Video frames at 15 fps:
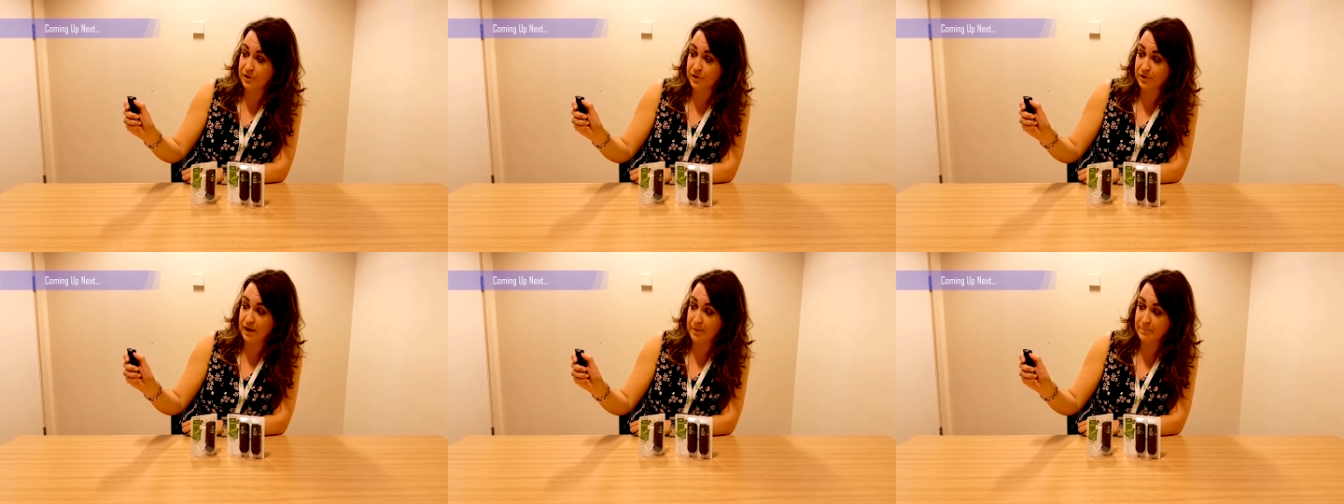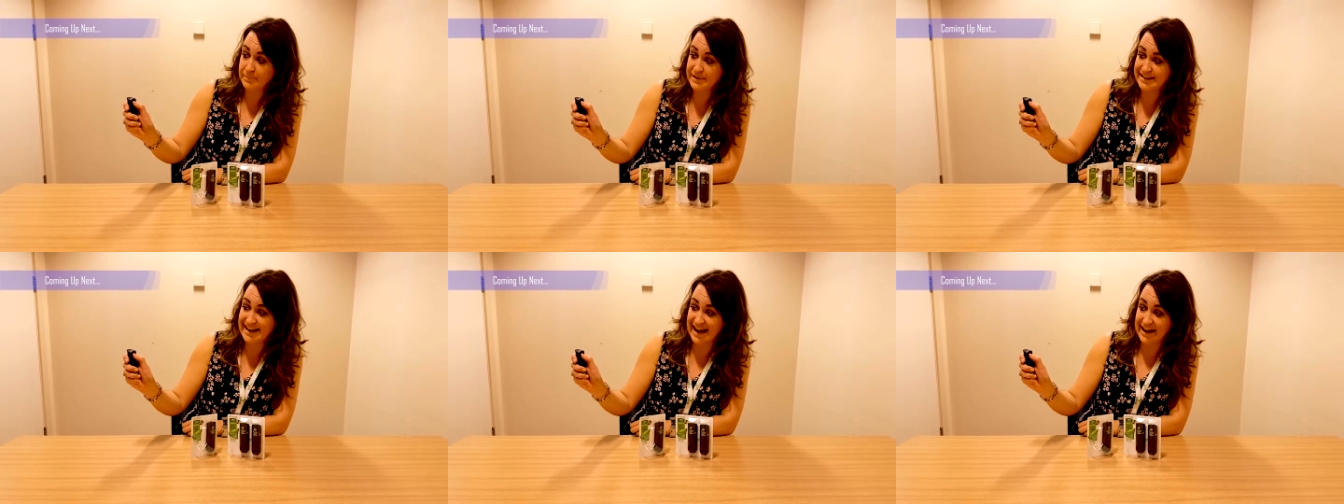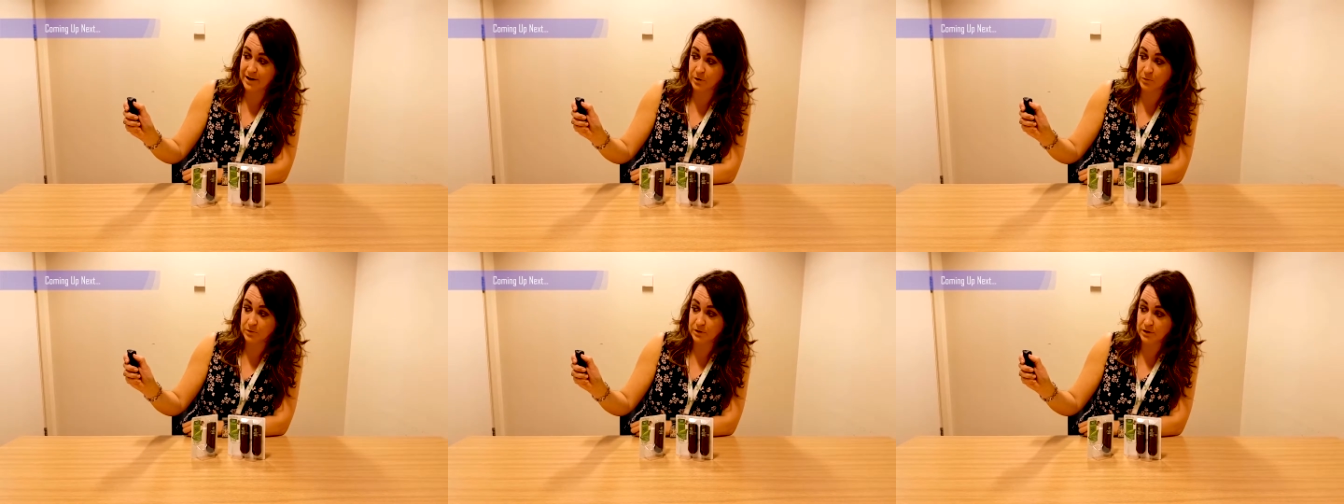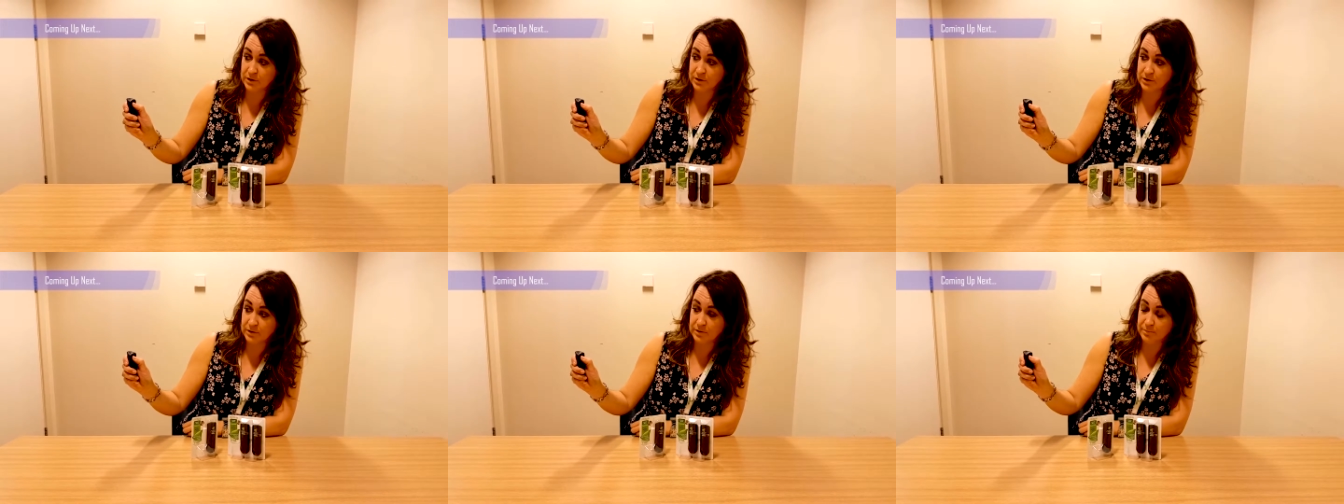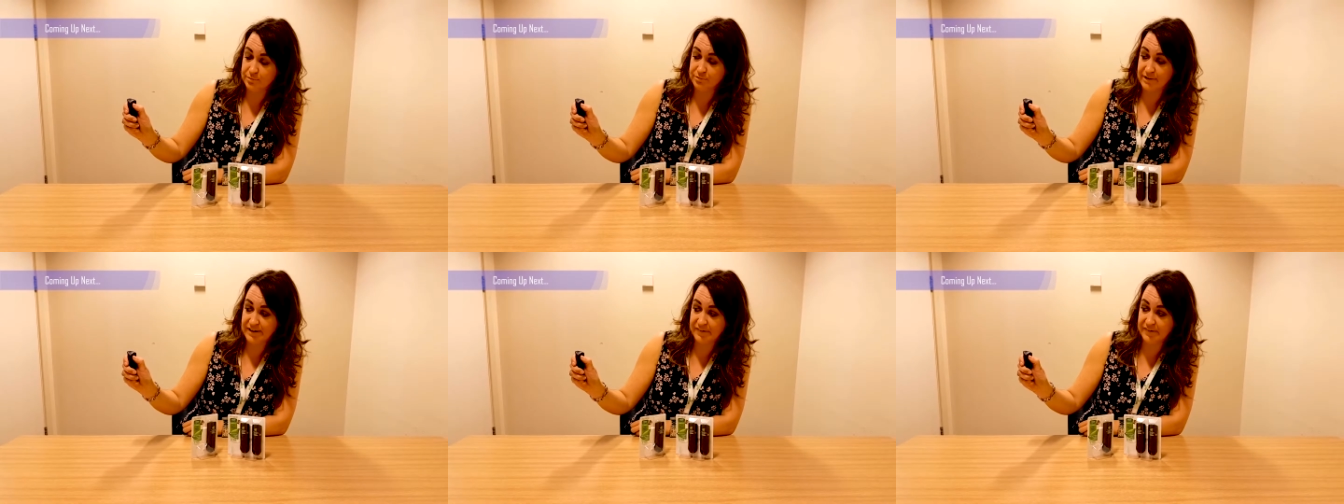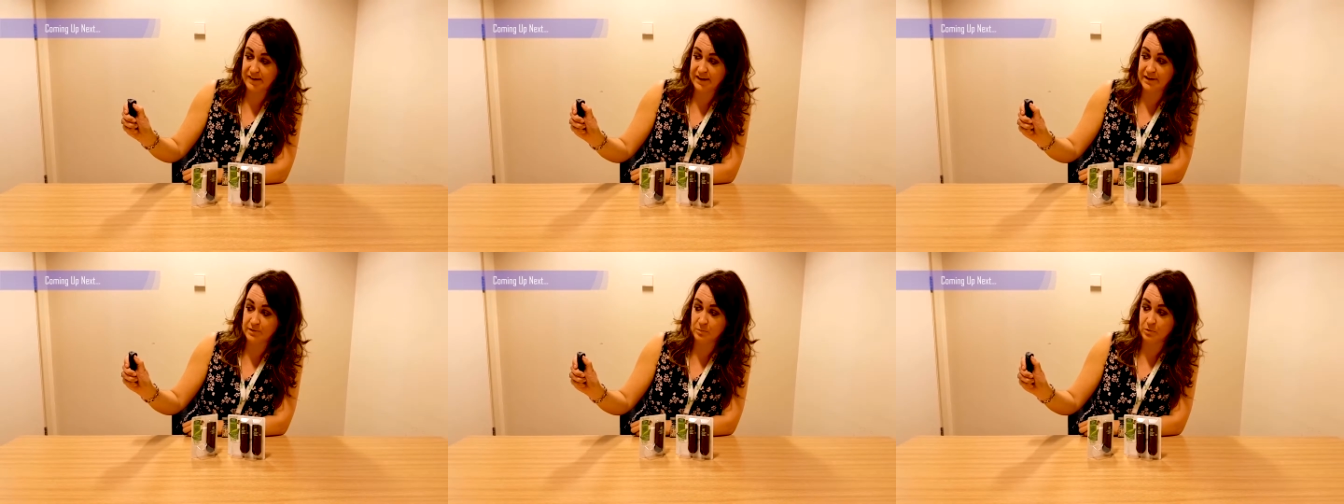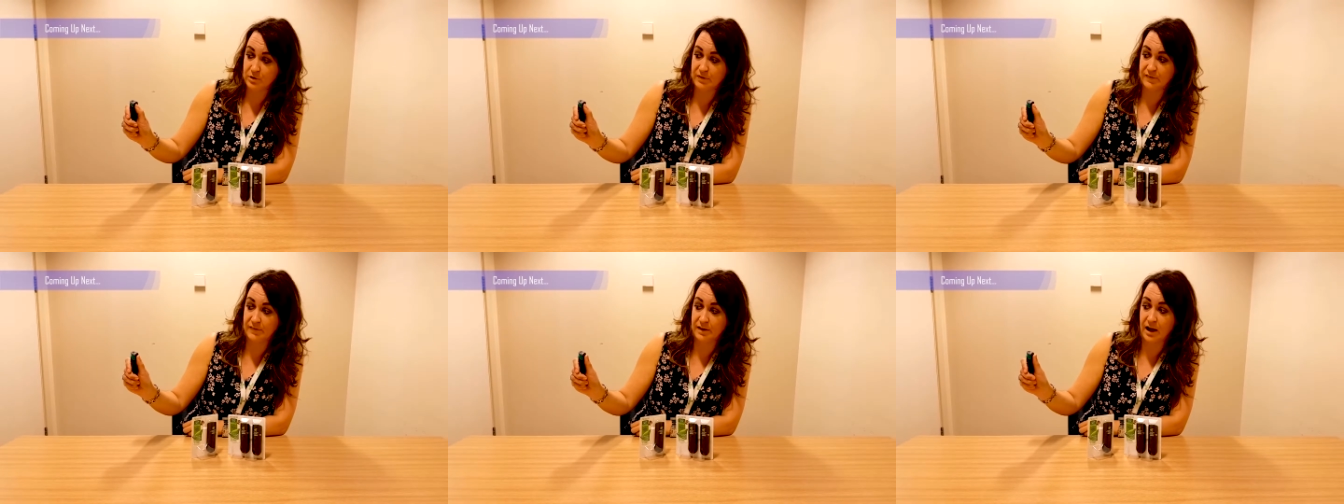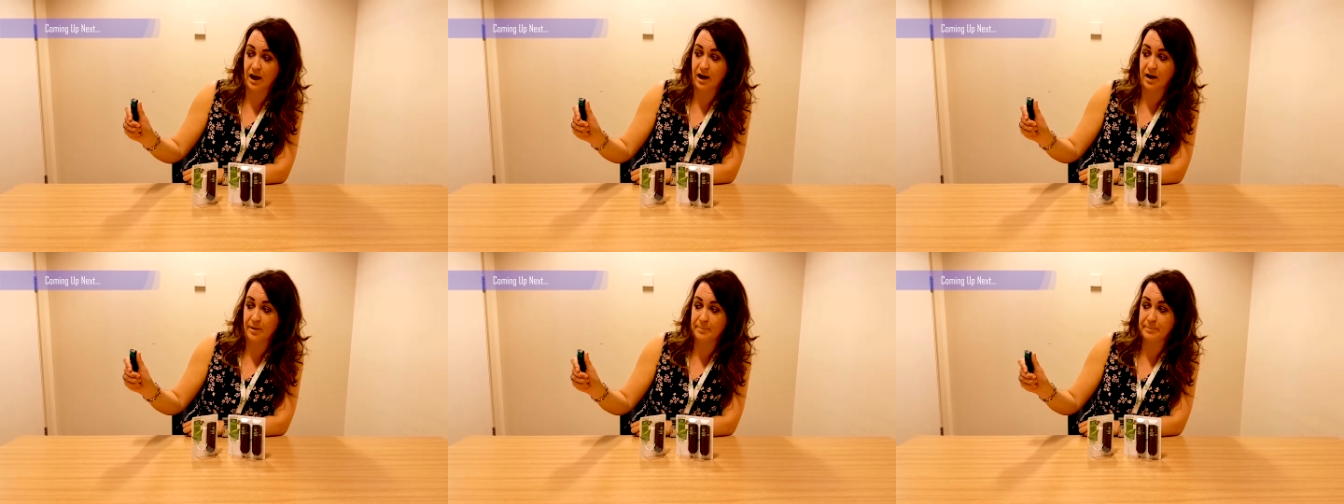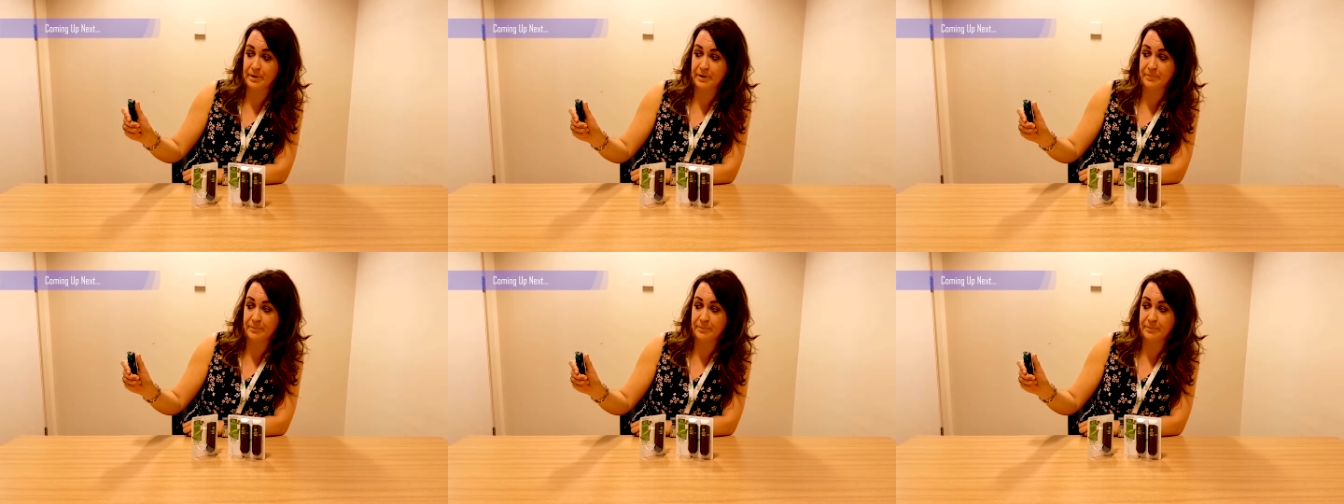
thumb down, press inwards and up.